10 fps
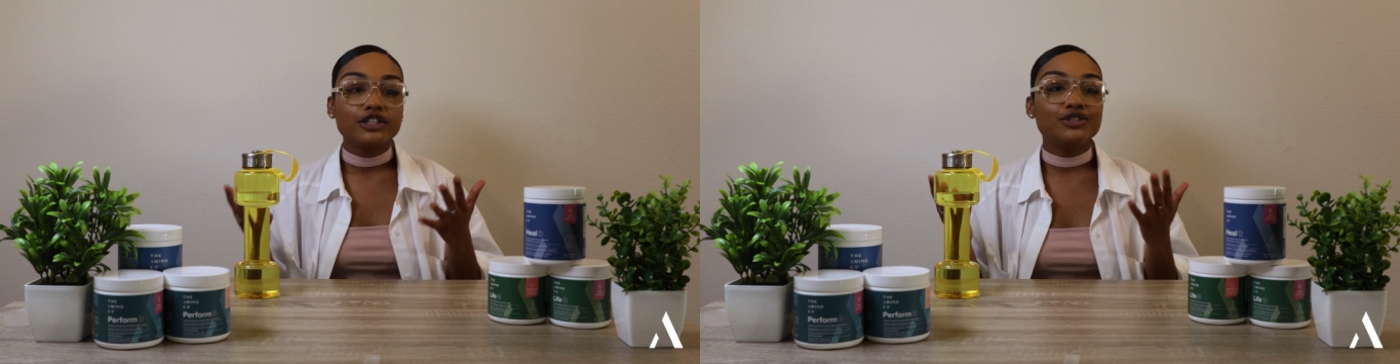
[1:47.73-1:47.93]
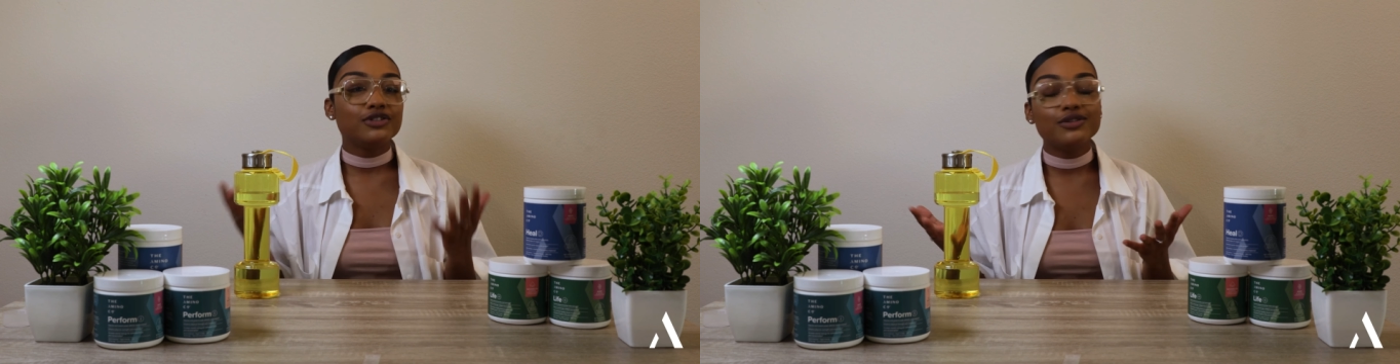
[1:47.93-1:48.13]

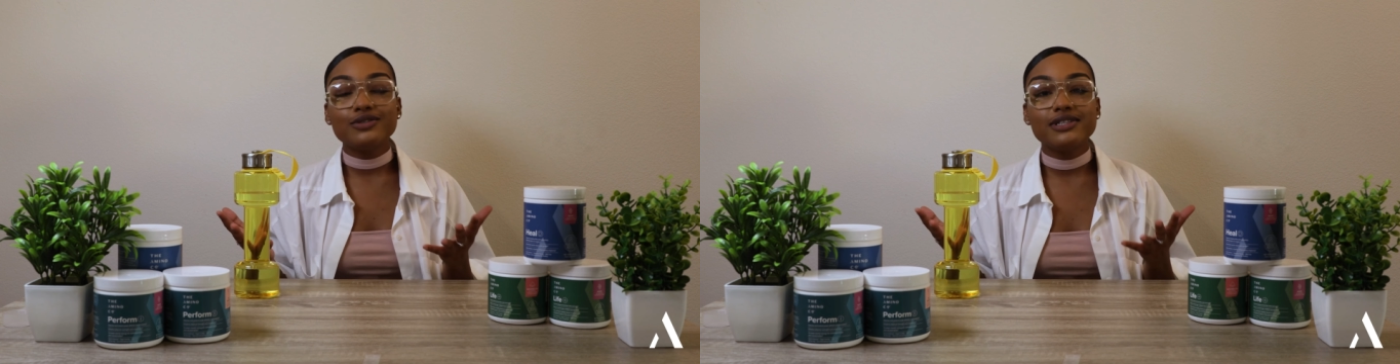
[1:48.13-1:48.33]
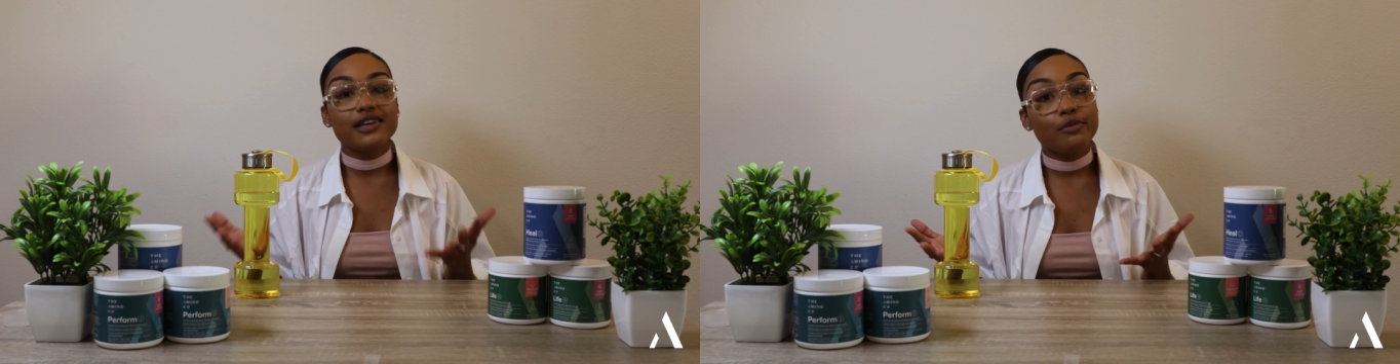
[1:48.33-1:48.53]
you
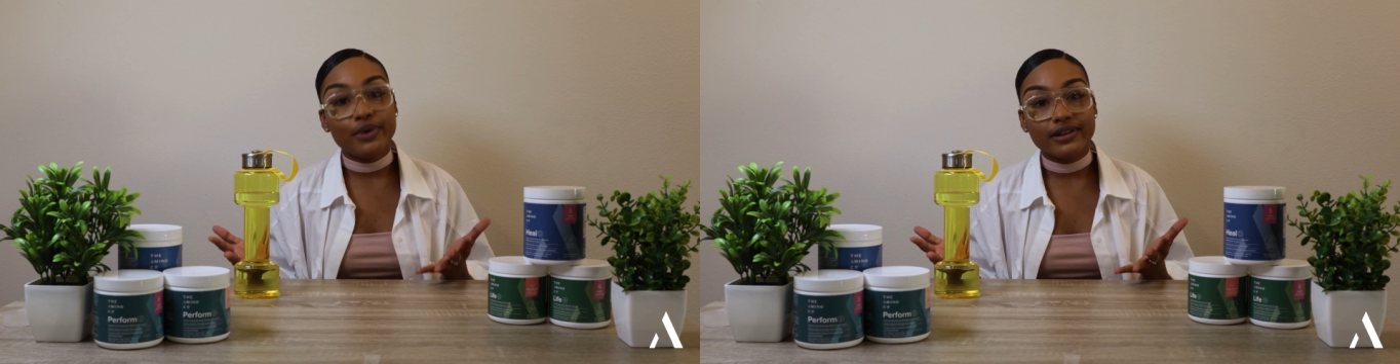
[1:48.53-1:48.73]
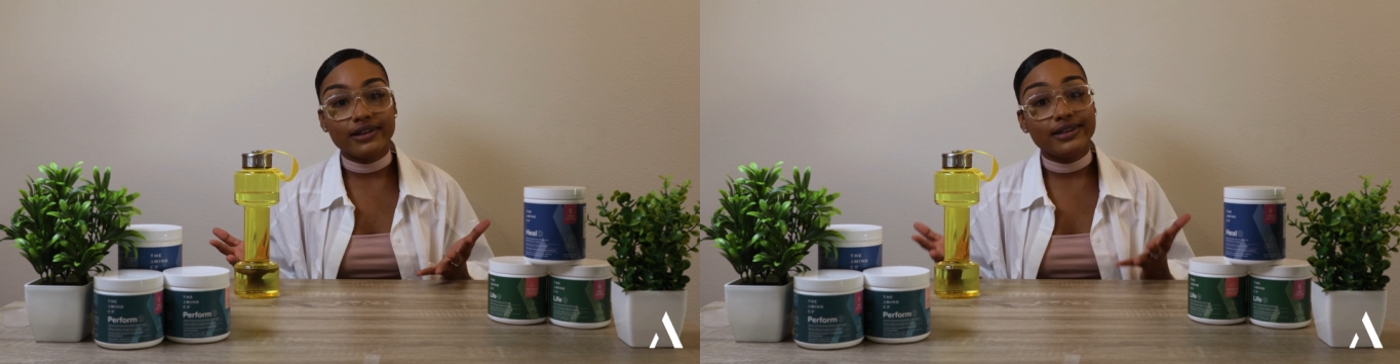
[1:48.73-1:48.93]
lose the
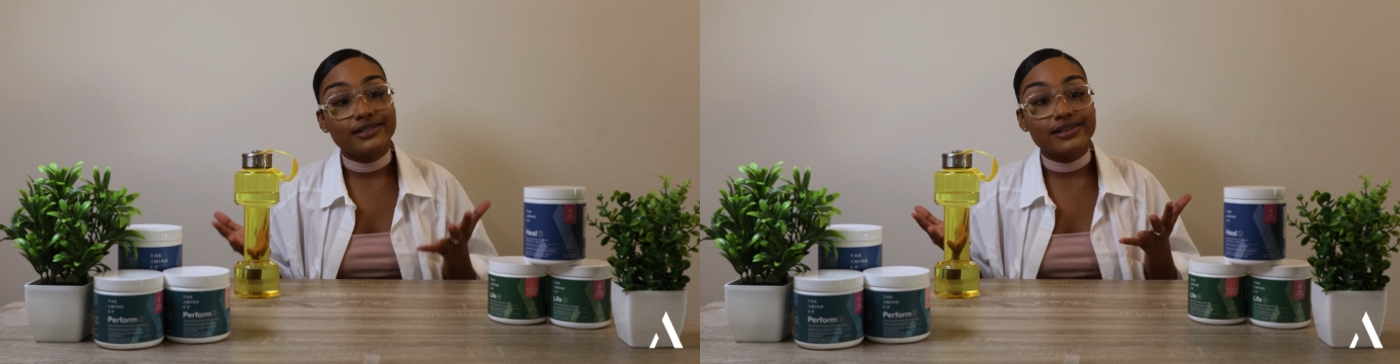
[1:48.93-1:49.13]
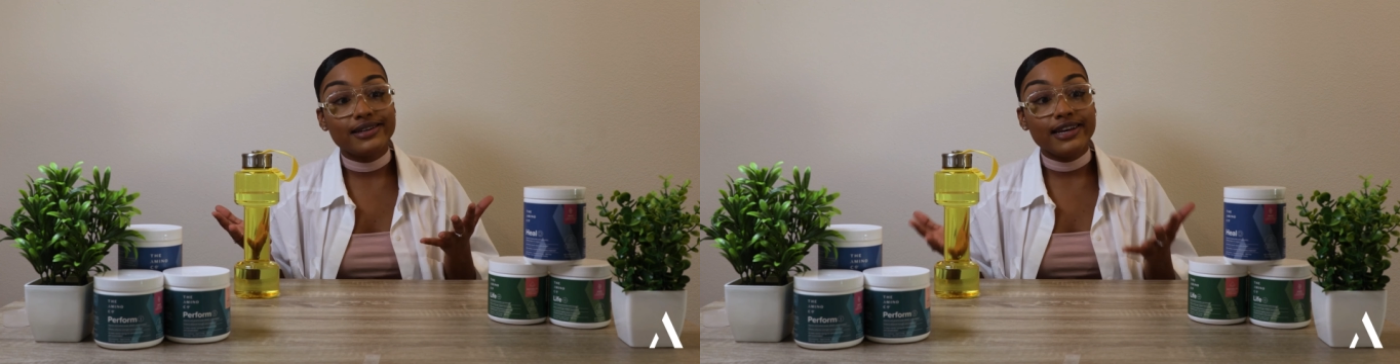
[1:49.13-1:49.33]

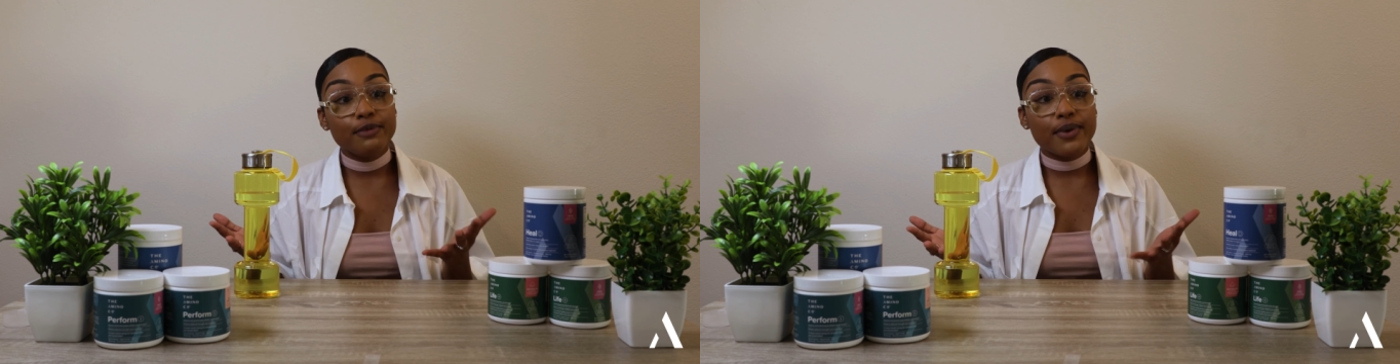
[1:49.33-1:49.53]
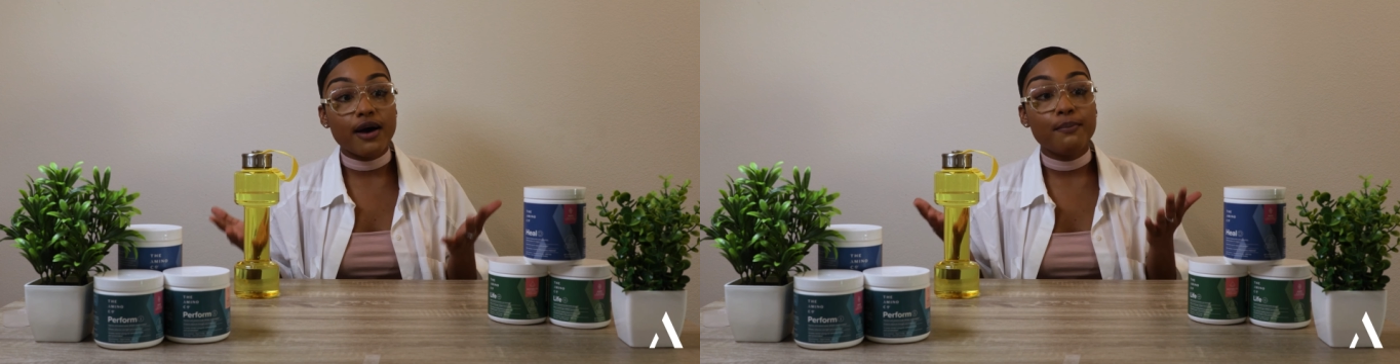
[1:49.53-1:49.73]
ability to
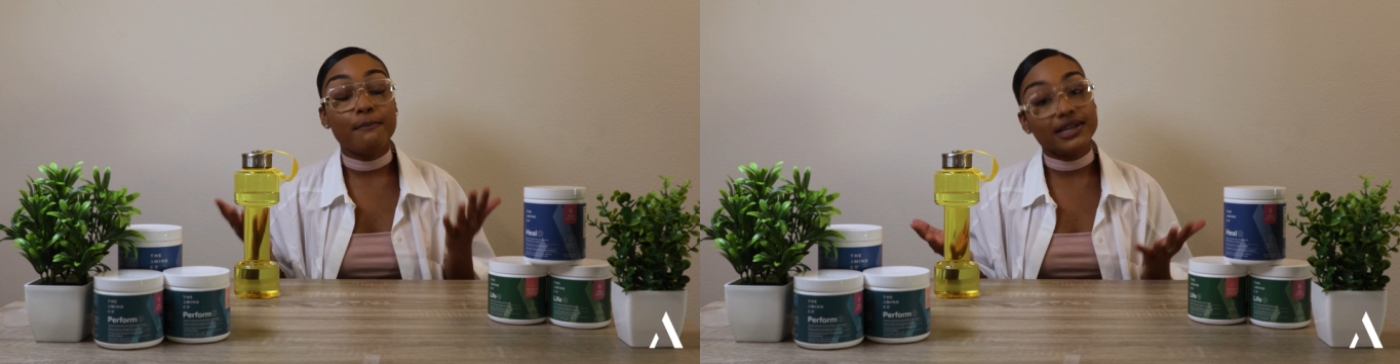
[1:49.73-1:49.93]
keep up